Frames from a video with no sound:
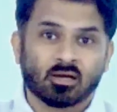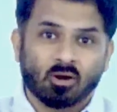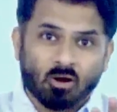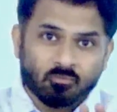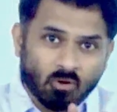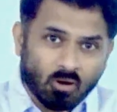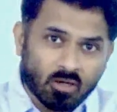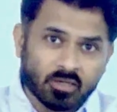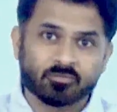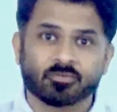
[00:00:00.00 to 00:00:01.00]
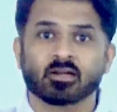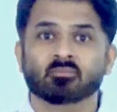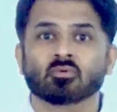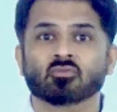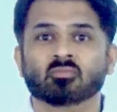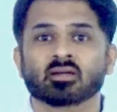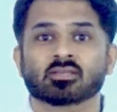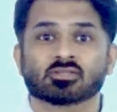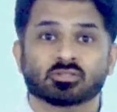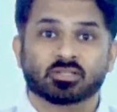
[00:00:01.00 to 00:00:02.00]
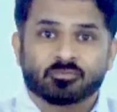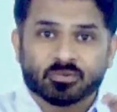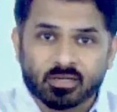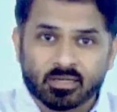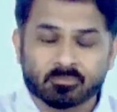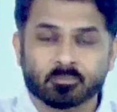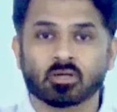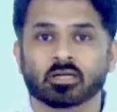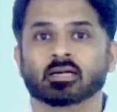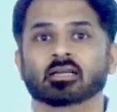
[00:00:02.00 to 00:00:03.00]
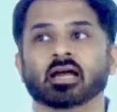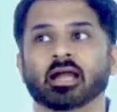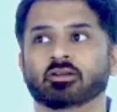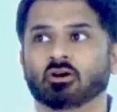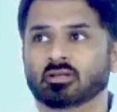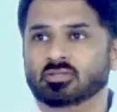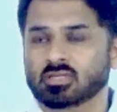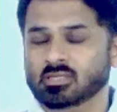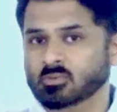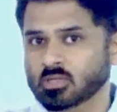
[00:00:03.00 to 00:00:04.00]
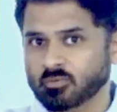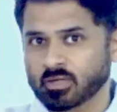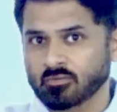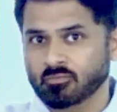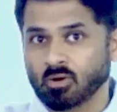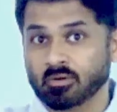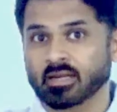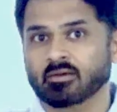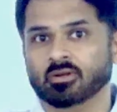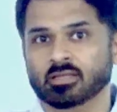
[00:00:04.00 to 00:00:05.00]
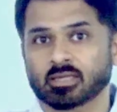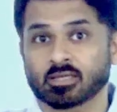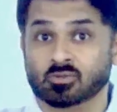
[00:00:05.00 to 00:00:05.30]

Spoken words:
of all different movements, different political ideologies which were involved in everything.